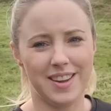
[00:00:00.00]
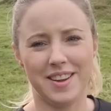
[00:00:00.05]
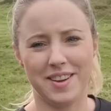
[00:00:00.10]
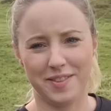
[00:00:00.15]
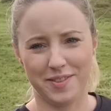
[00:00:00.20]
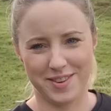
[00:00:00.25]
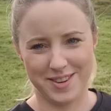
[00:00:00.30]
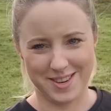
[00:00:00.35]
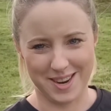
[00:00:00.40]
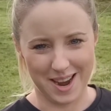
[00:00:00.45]

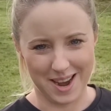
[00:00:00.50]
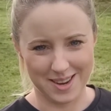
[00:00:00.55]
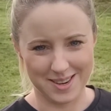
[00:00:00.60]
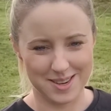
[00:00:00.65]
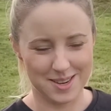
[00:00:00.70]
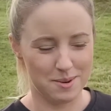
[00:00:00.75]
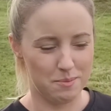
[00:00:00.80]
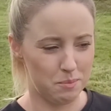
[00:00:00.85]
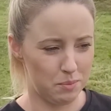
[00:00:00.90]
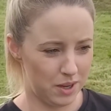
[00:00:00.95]
if
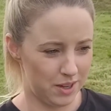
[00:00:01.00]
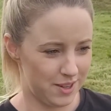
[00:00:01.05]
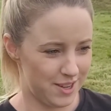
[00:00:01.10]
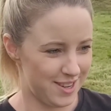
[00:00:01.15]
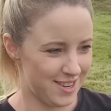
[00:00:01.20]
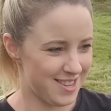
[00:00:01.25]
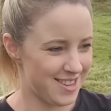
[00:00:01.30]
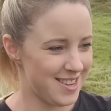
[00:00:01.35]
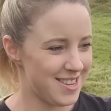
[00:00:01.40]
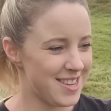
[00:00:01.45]
Dad
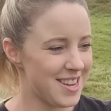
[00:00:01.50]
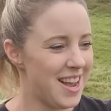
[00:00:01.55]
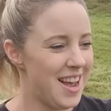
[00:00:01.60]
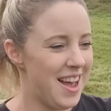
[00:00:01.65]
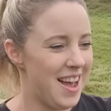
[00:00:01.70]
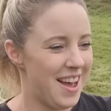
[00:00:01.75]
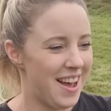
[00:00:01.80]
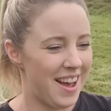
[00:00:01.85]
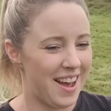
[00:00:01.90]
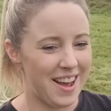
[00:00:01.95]
purchases,
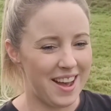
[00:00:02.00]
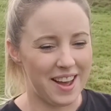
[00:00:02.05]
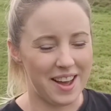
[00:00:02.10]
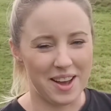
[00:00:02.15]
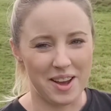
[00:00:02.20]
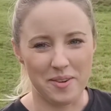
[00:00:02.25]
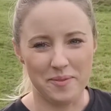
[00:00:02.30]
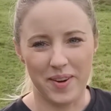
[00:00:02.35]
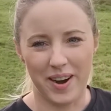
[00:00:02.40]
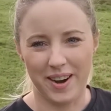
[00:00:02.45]

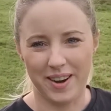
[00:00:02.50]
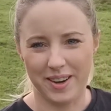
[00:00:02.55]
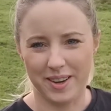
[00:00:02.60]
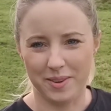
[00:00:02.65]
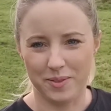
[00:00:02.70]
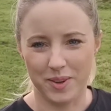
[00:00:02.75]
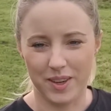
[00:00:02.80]
I